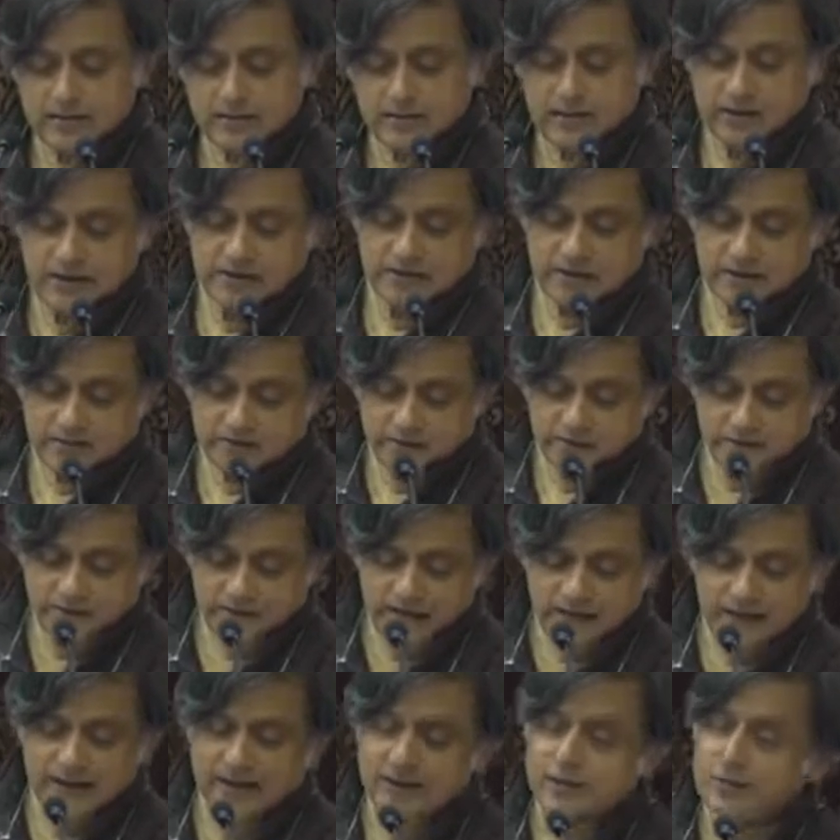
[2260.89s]
These are
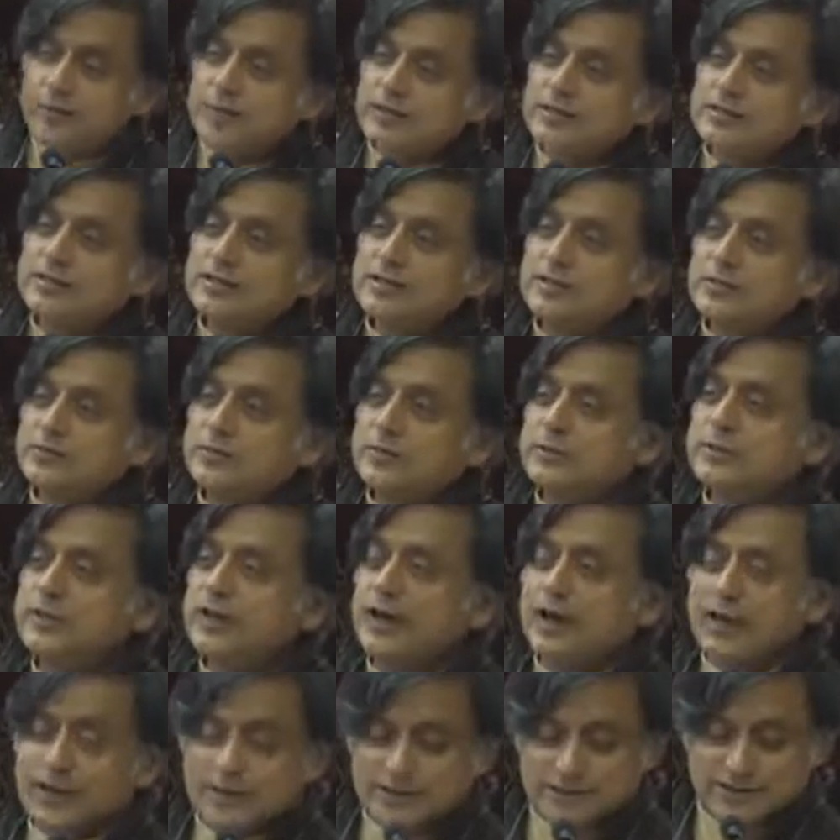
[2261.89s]
fair questions, but the
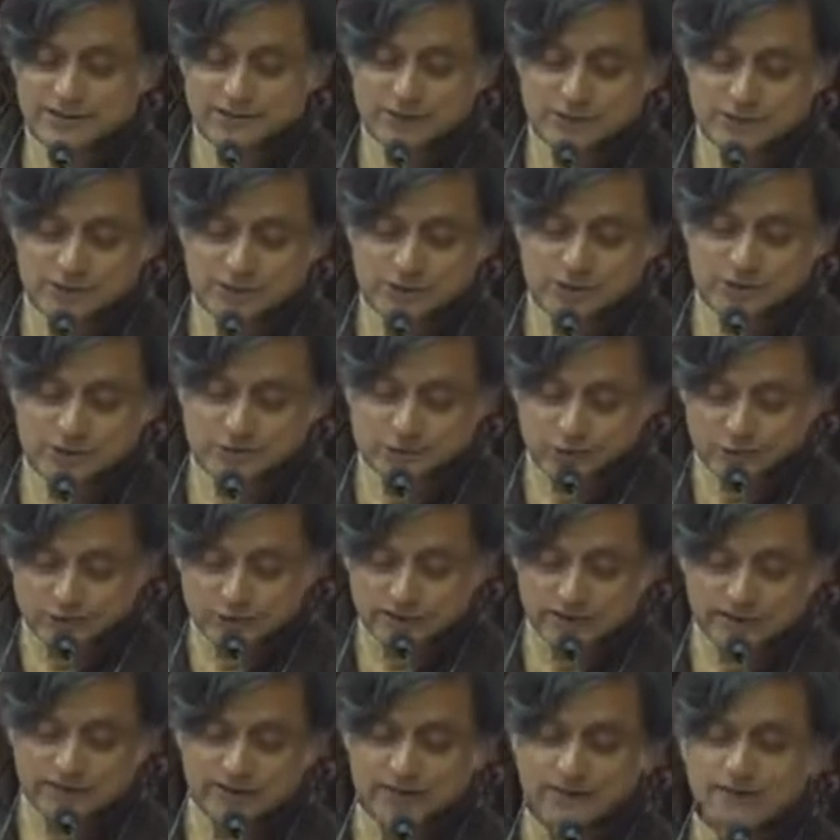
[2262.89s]
answer
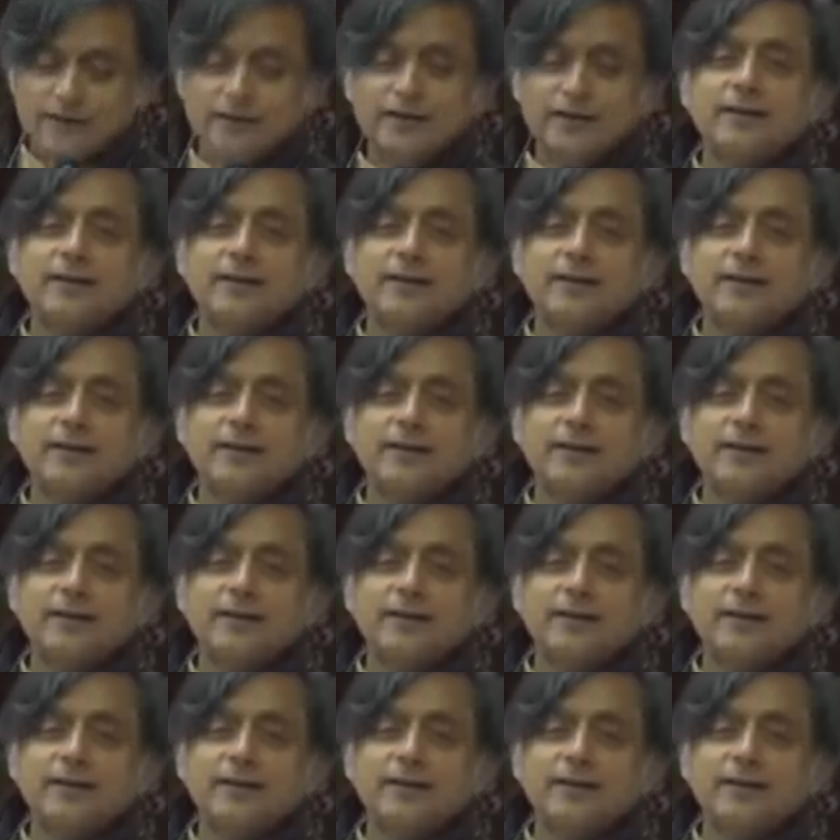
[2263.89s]
surely